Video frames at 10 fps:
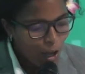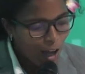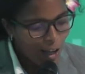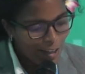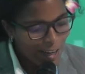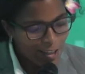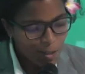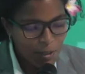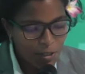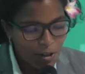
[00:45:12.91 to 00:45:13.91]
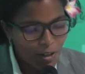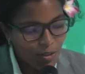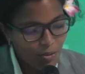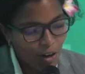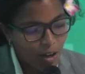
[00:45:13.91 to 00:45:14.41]
The next speaker
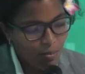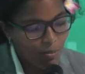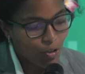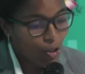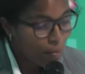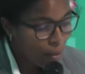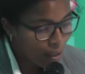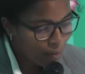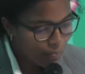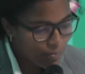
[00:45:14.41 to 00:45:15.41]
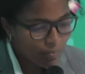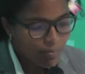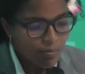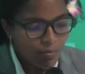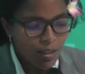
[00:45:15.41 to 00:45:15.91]
is from Germany,
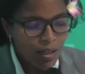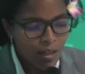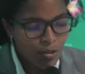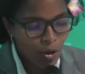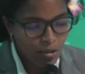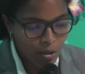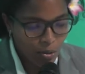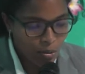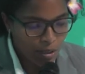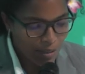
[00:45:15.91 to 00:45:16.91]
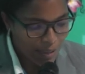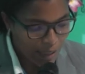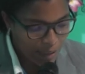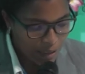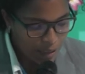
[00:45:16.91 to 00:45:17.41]
Dr. Jürgen
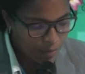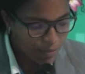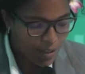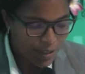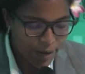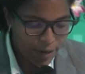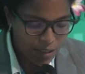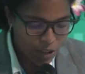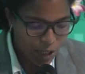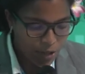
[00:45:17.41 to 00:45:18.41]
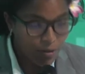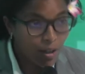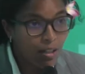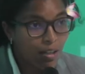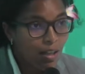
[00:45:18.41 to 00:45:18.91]
Sattler, the Director
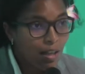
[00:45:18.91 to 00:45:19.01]
General.